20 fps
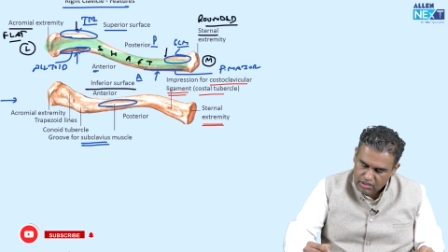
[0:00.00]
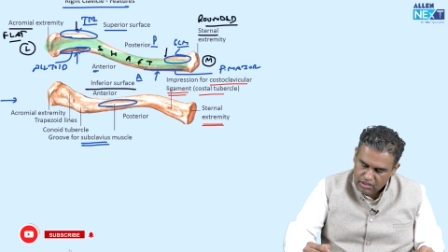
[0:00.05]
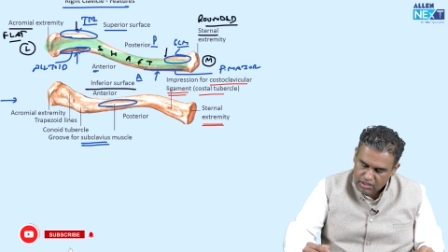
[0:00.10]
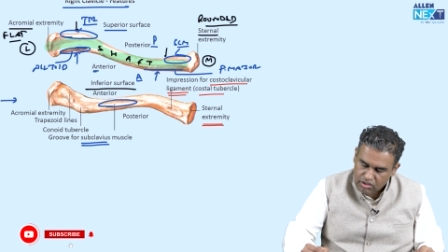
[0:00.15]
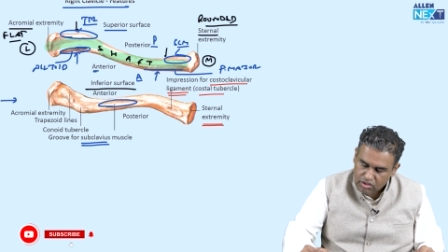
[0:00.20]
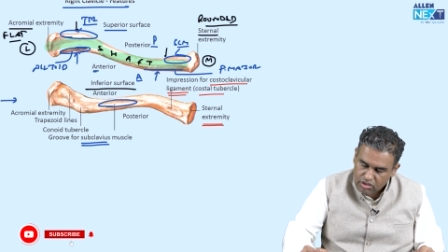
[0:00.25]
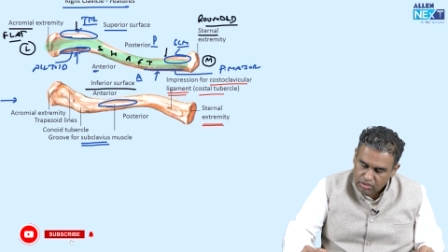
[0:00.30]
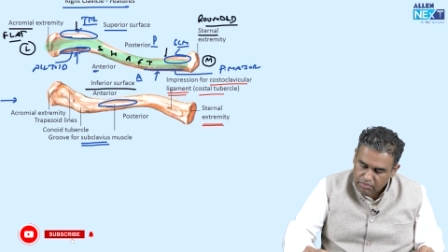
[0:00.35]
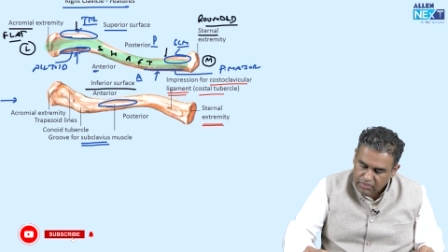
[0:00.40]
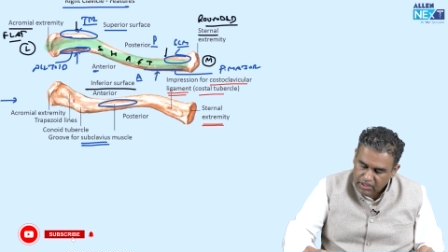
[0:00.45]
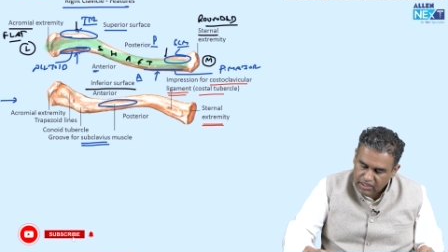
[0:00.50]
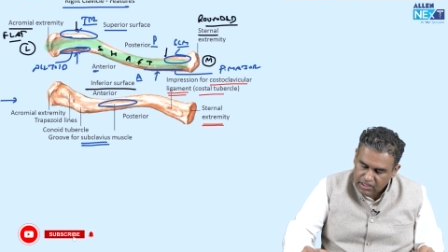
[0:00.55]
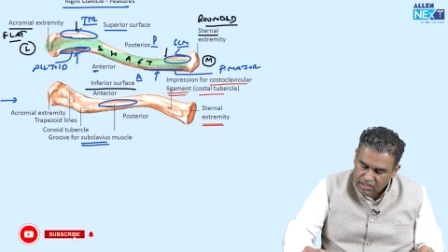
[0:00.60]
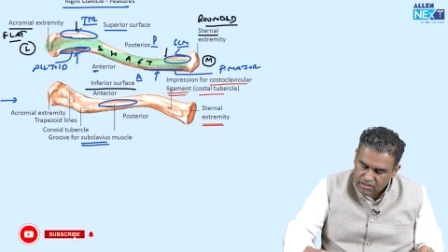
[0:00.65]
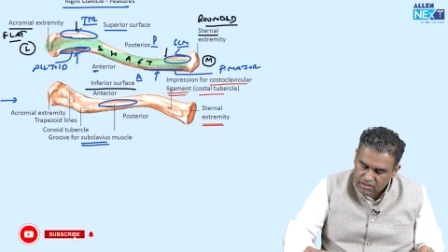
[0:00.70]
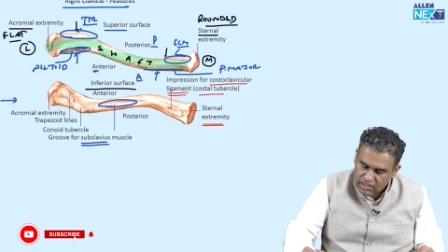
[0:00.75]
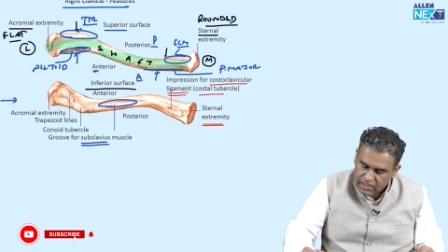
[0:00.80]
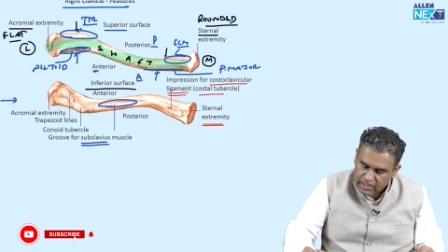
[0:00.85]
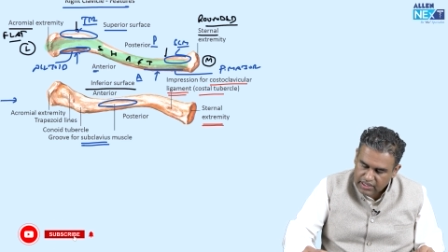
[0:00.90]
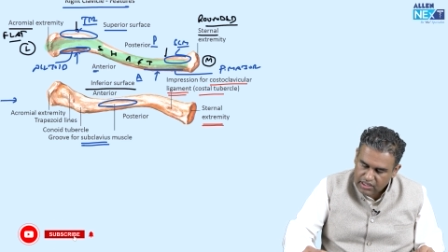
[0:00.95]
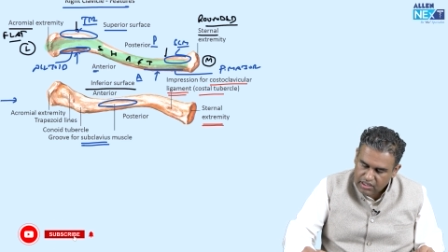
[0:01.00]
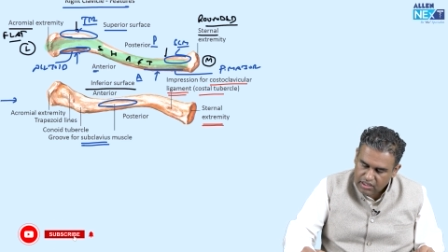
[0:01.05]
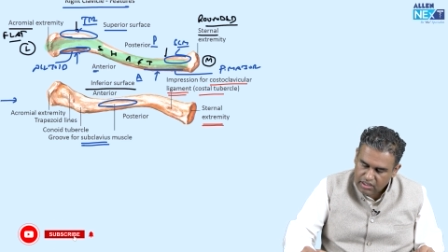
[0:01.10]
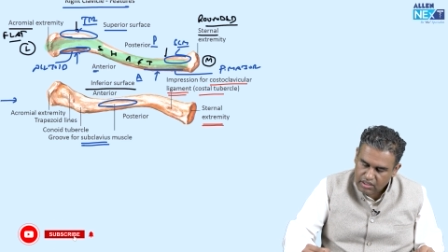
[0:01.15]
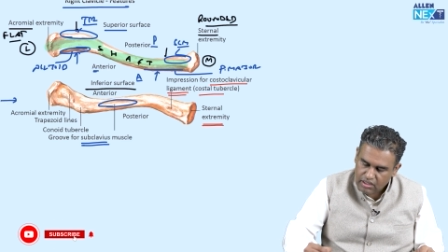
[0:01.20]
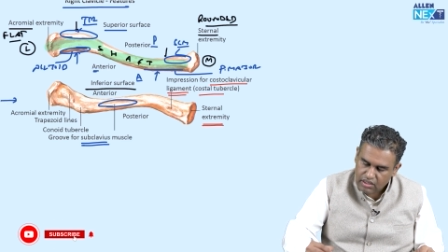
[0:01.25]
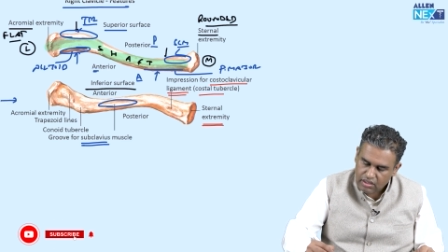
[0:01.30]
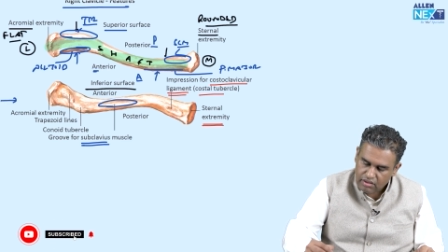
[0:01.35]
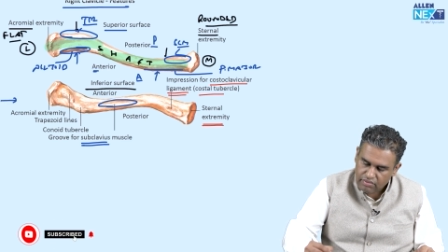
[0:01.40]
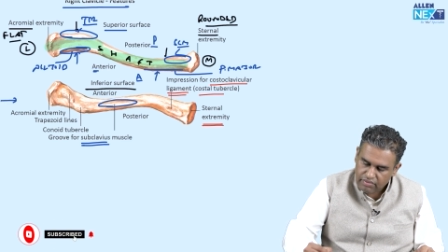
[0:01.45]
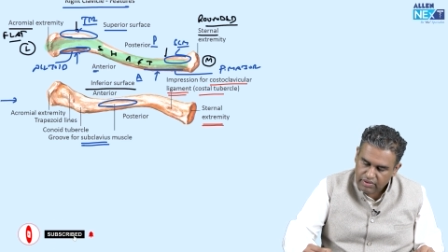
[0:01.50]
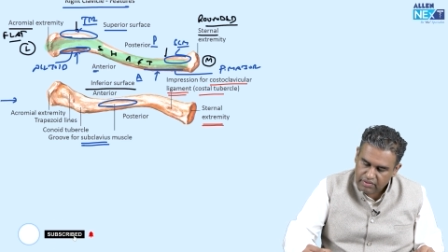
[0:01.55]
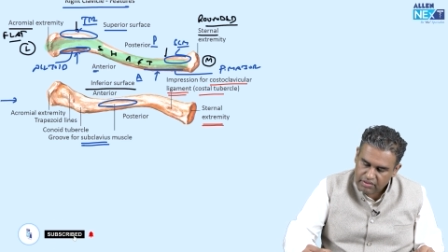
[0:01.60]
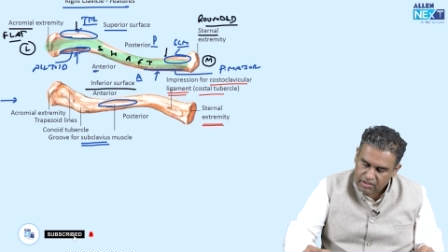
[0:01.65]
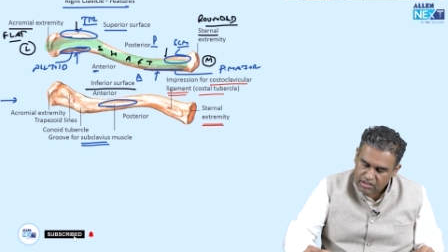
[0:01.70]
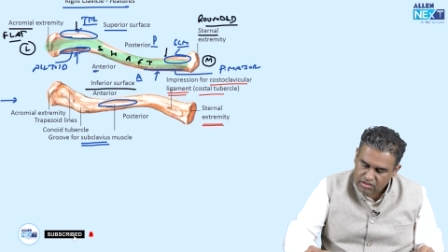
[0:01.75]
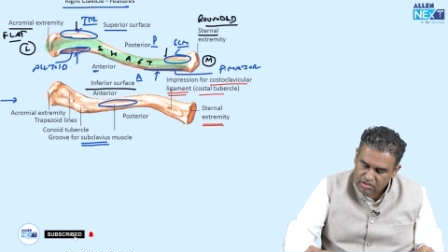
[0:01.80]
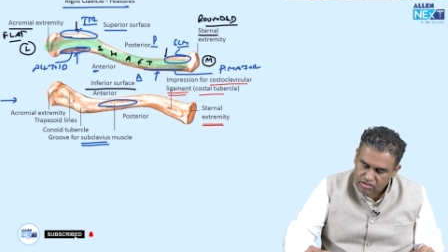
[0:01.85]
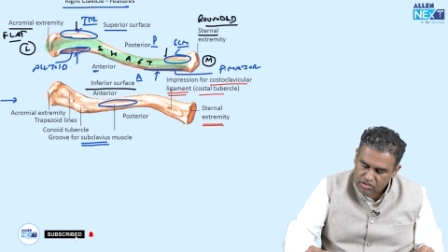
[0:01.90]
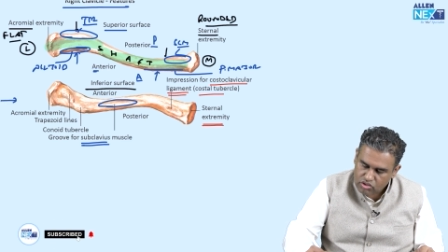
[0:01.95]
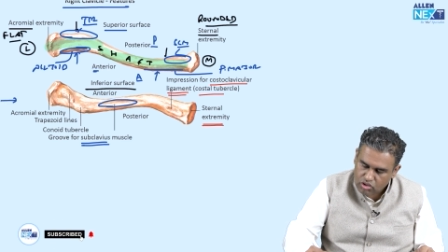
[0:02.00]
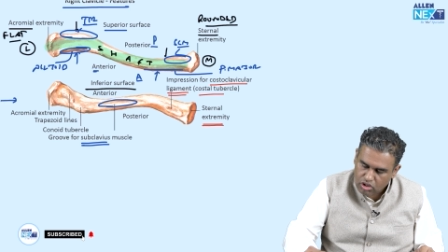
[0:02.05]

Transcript: on the medial side, we have this